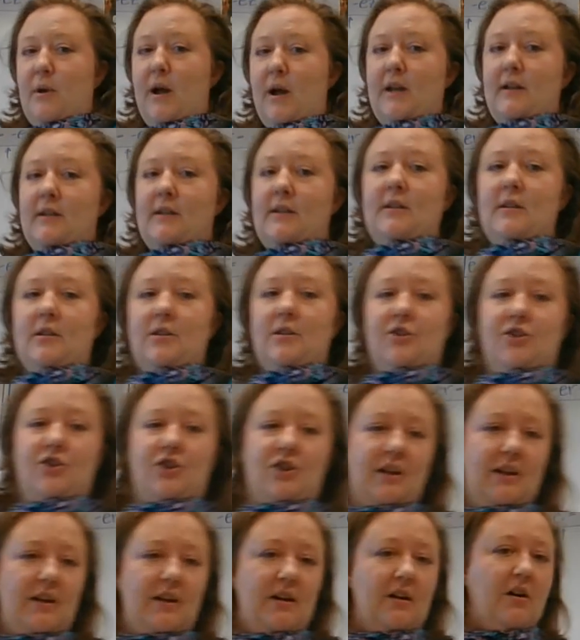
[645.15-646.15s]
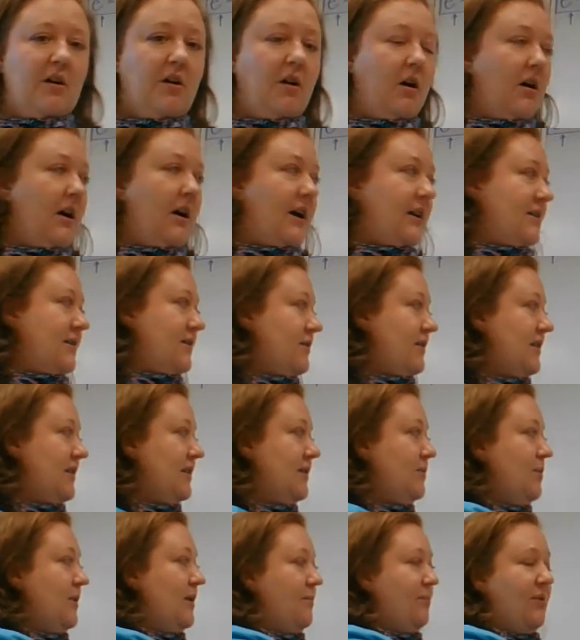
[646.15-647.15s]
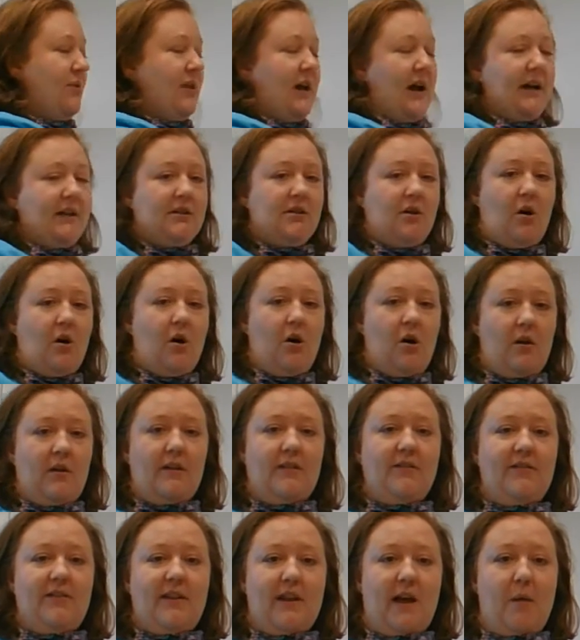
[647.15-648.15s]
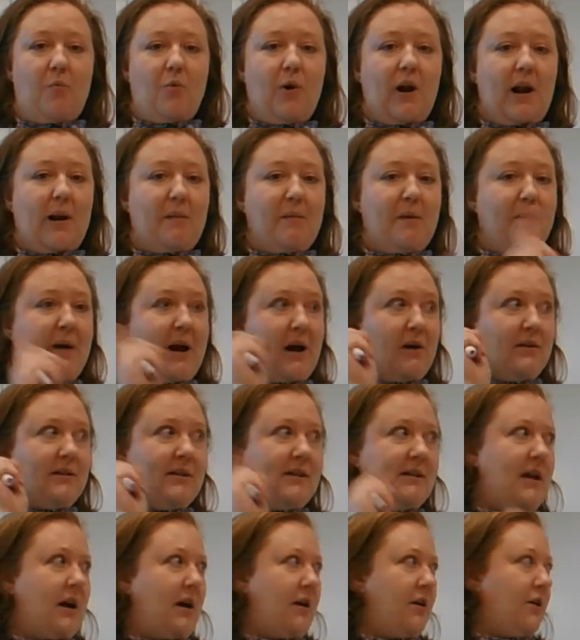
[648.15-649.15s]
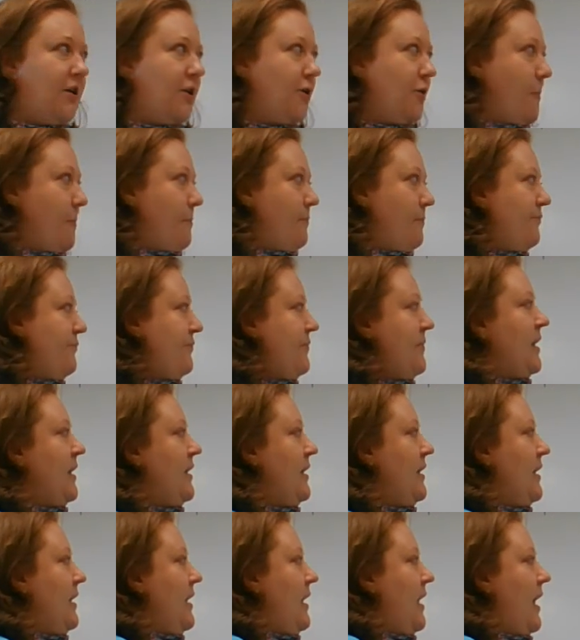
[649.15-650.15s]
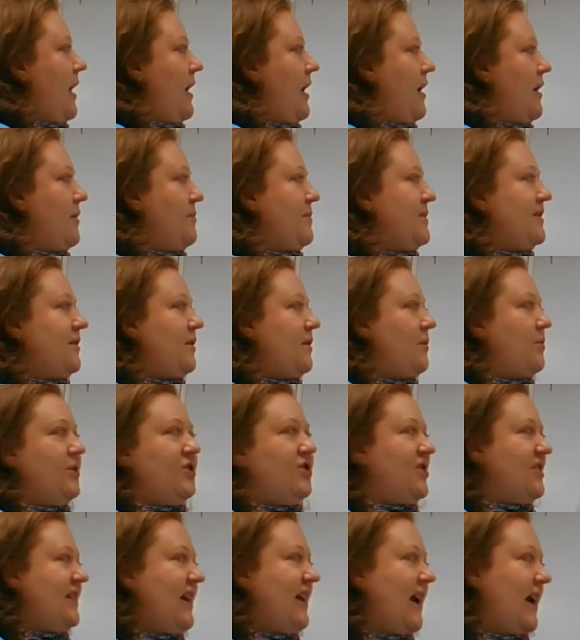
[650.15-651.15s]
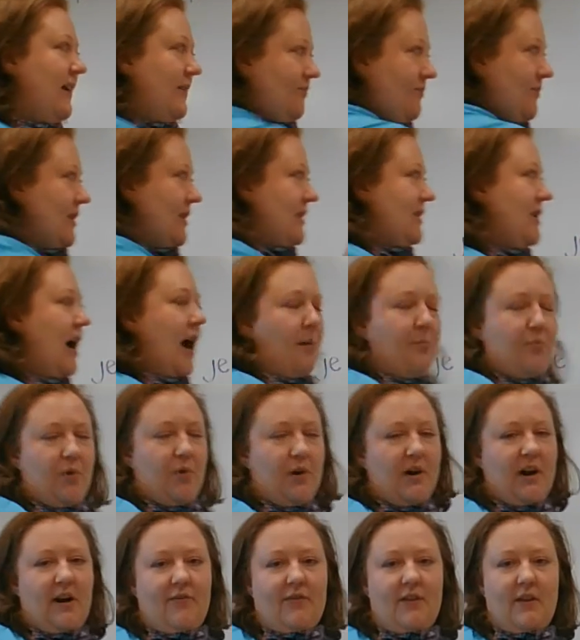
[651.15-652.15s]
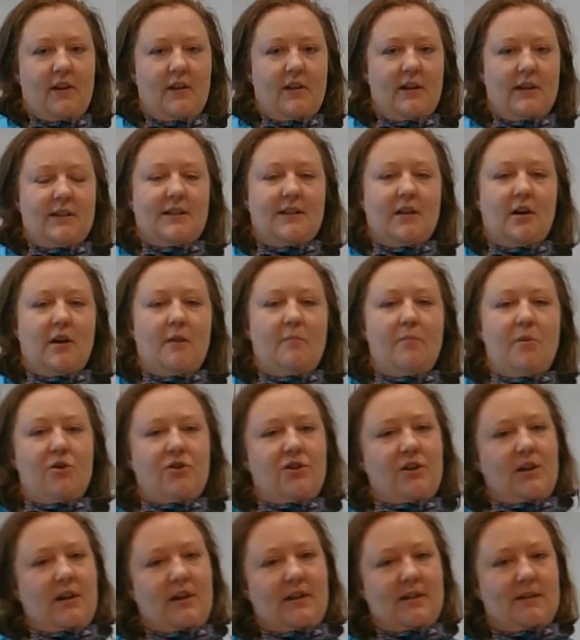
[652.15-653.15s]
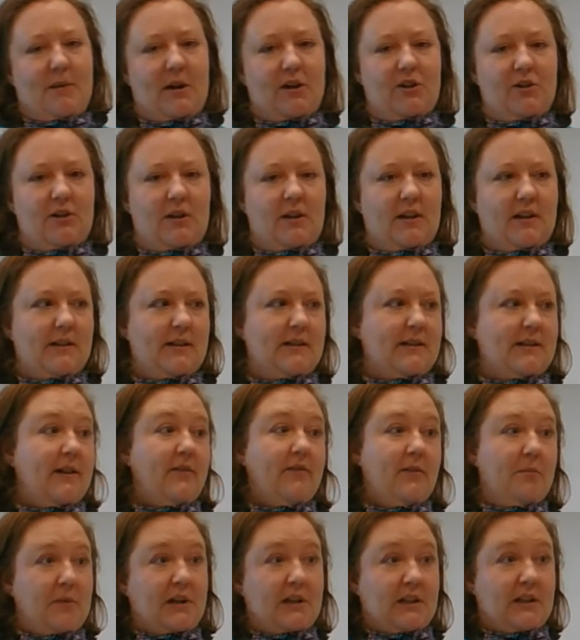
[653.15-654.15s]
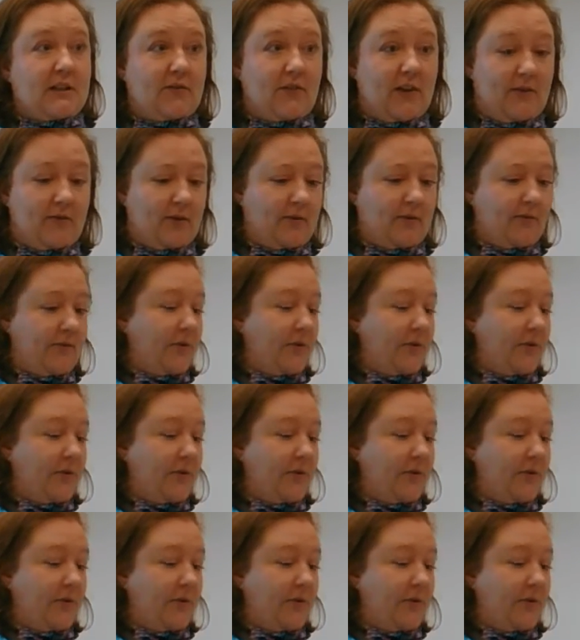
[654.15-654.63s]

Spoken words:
end in the GER, and so this would apply to all of them, what I'm about to tell you. So we'll just take the top one off the list there, manger, especially because it's everybody's favorite